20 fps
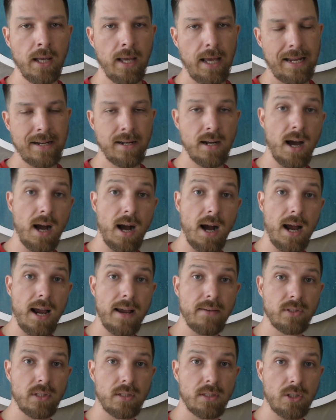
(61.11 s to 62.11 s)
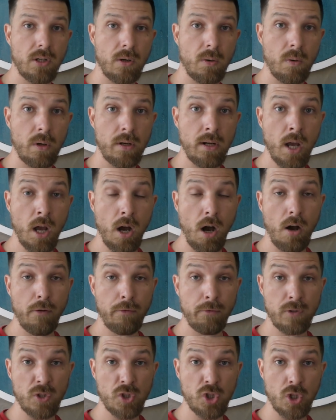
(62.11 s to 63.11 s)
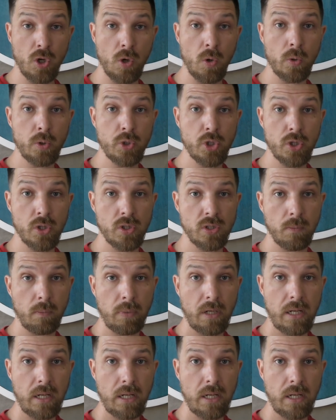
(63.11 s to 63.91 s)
and knives and so on. Often soldiers and